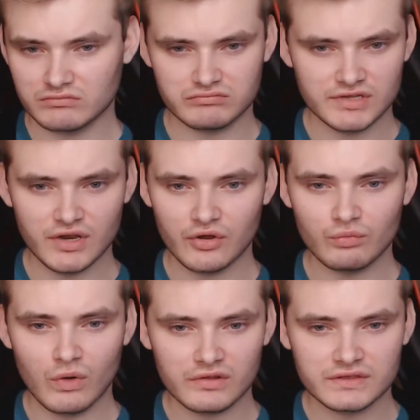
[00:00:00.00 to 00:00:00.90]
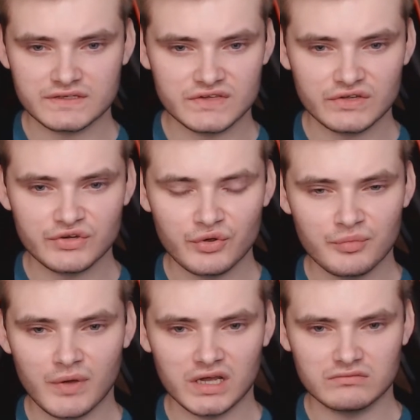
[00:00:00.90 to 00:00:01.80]
you know what things I do in
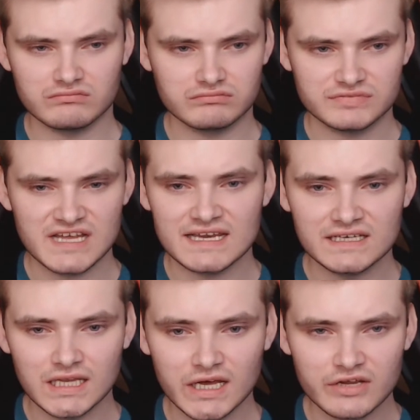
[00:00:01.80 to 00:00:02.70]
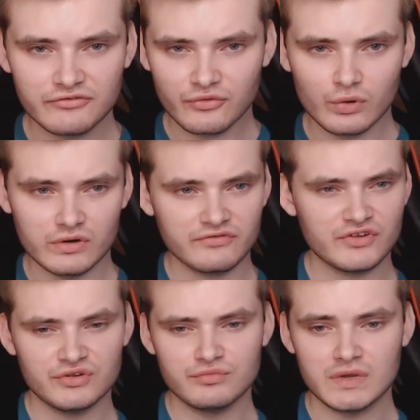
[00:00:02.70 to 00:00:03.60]
my daily life, or if
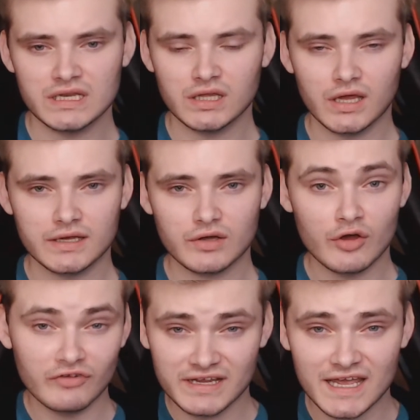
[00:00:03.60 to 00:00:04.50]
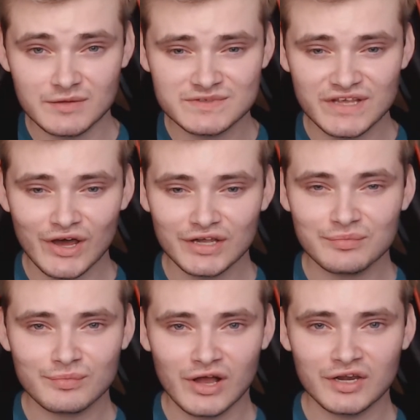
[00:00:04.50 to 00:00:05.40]
you mean like other games that I
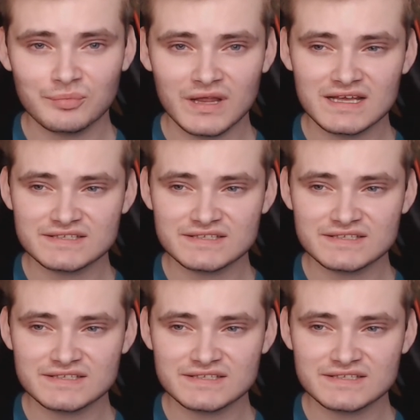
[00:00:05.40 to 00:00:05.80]
kind of play.